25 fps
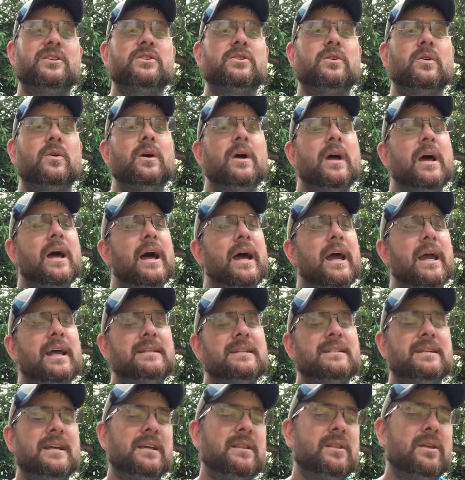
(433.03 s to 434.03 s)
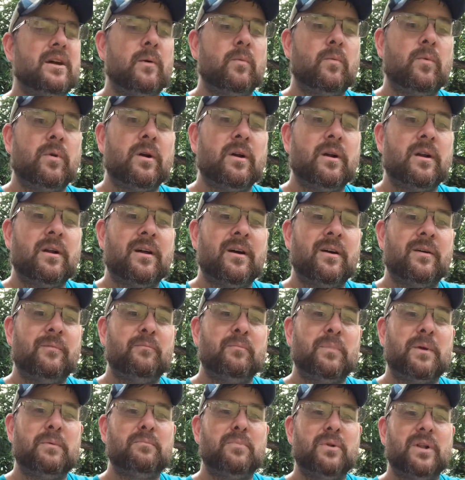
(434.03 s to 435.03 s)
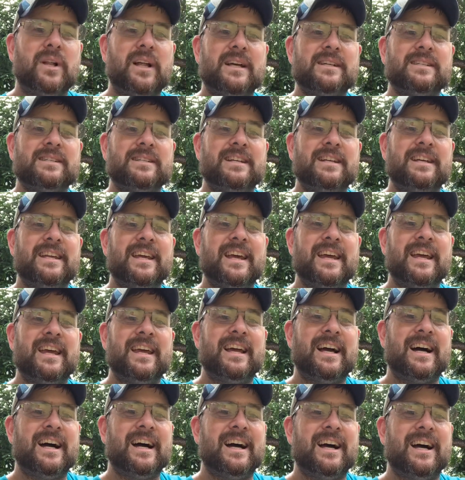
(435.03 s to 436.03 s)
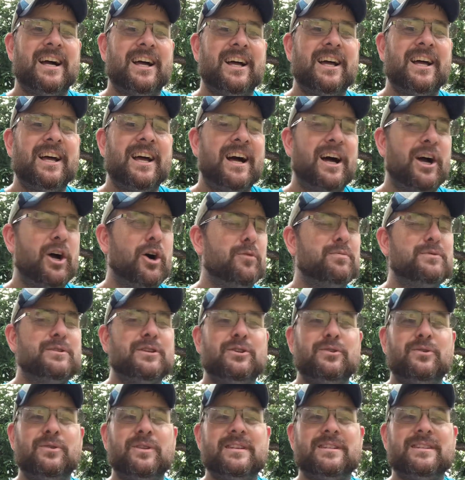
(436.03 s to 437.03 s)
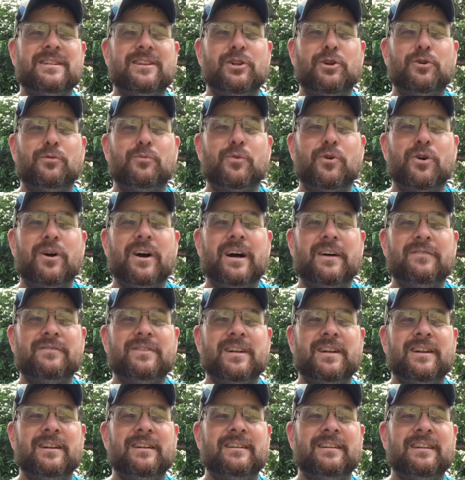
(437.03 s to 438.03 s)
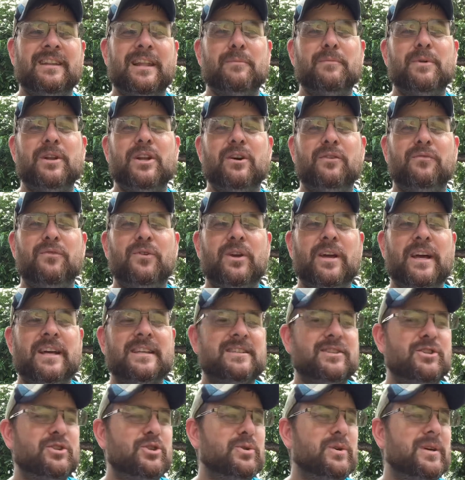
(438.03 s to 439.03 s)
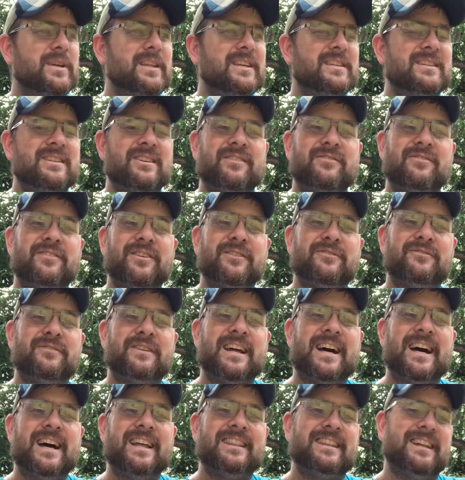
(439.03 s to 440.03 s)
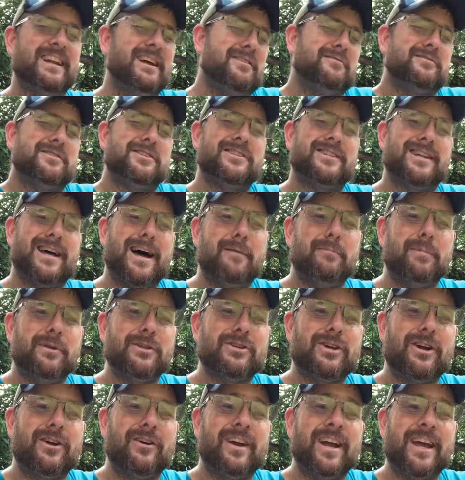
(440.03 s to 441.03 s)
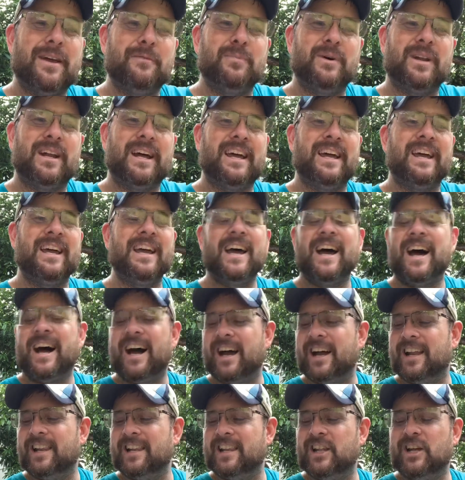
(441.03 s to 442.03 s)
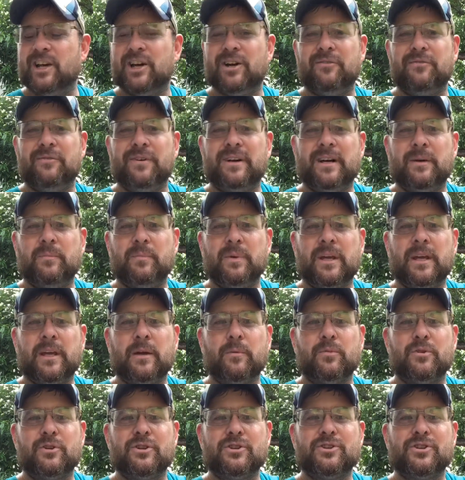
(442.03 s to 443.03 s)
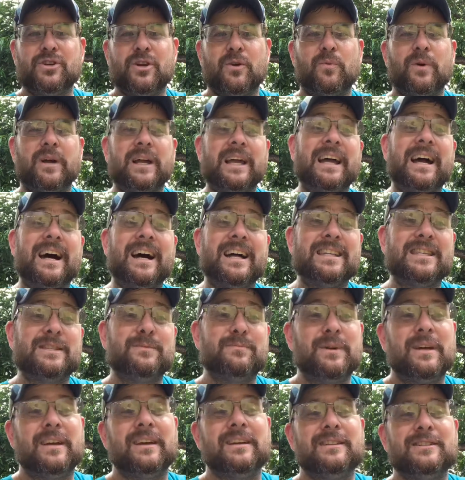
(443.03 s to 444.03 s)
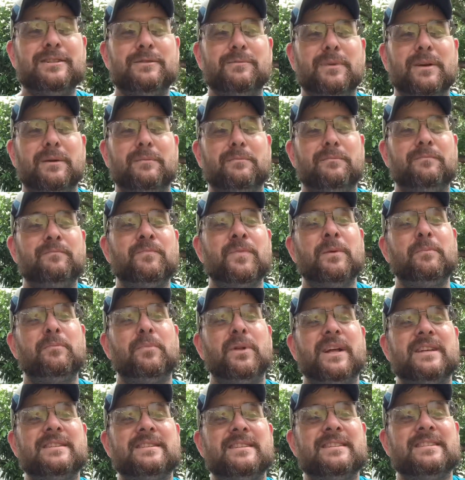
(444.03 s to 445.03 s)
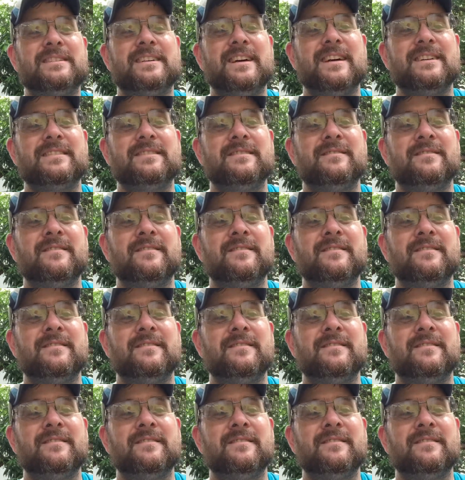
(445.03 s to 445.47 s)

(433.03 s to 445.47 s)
So, hey, take that word. Be blessed today. Hope to do this a little more often. And let me know if you guys enjoy this. If not, then I'll just stop. It's all right. But I love being able to share what God's speaking to me. Blessings, guys.